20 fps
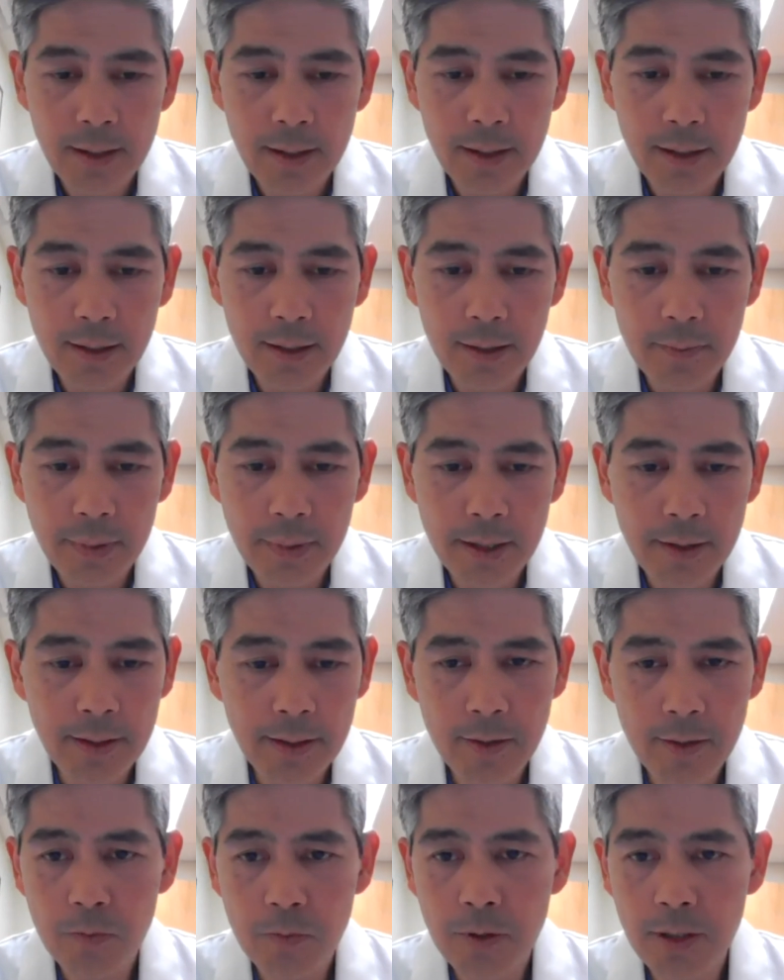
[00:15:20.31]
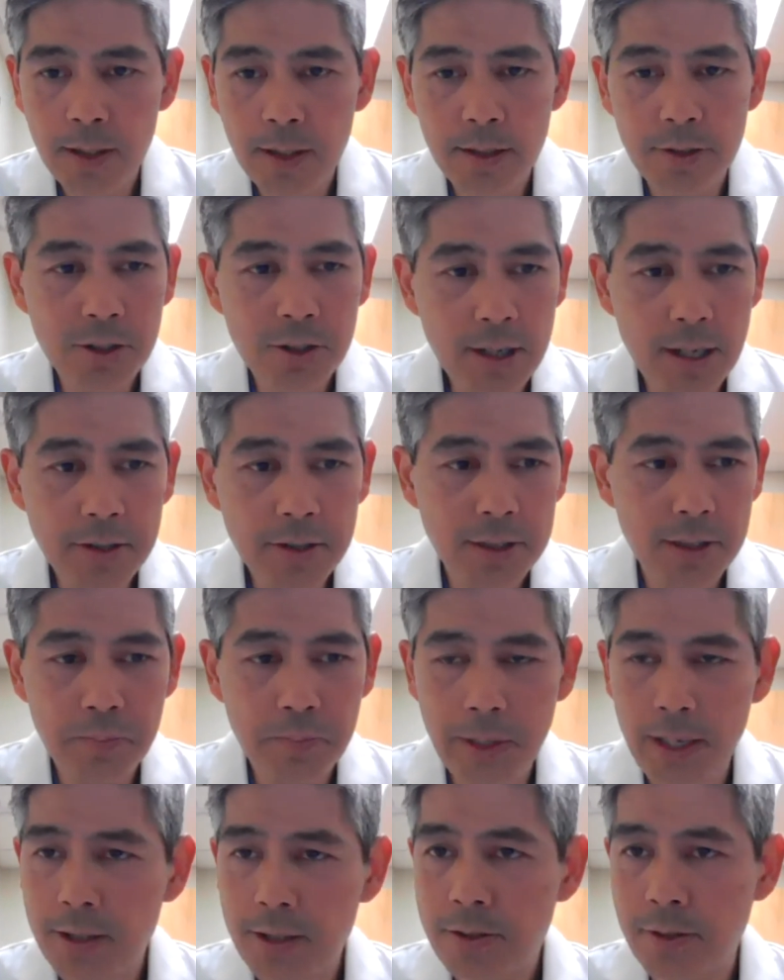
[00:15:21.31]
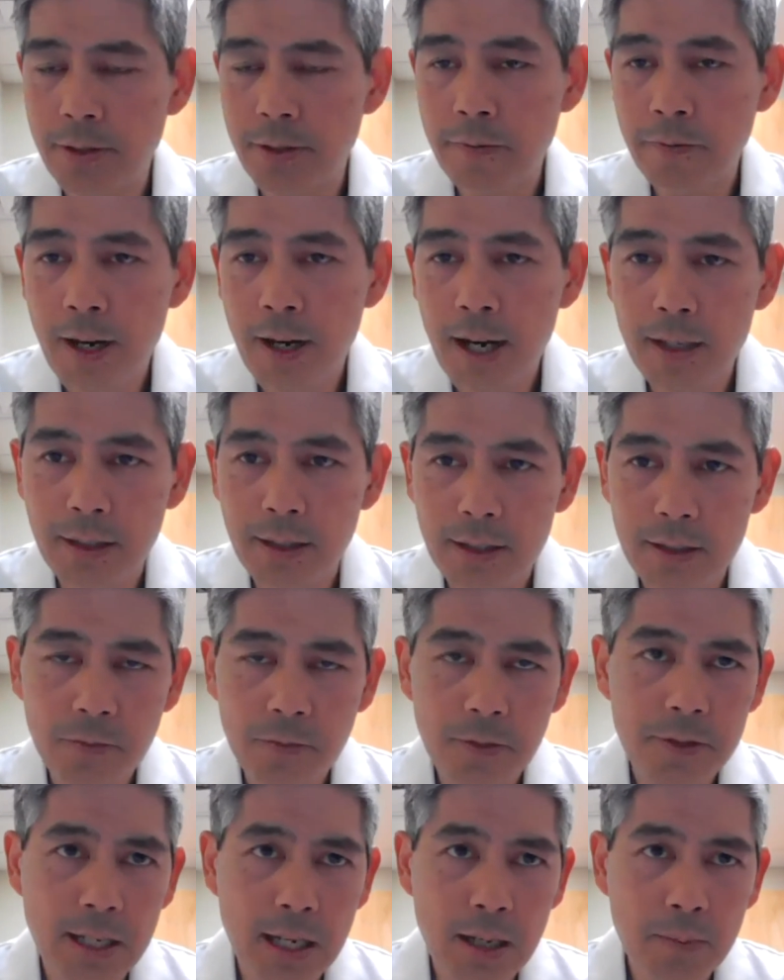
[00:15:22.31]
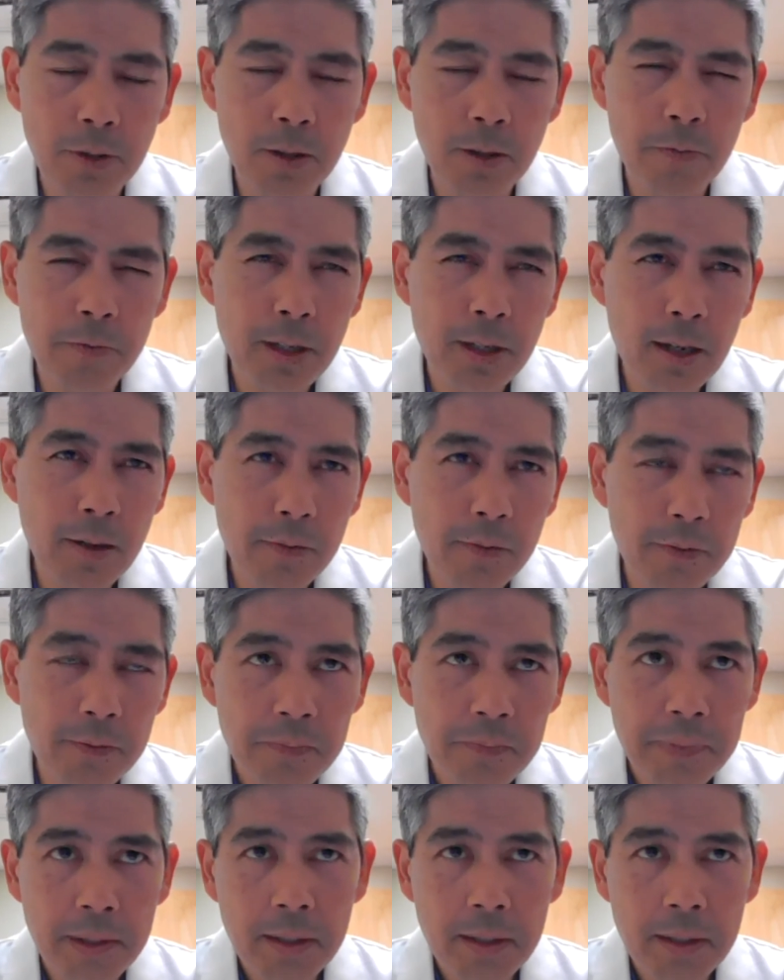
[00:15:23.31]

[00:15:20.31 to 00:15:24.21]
um, and then we adjust it based on the findings. For example, if you have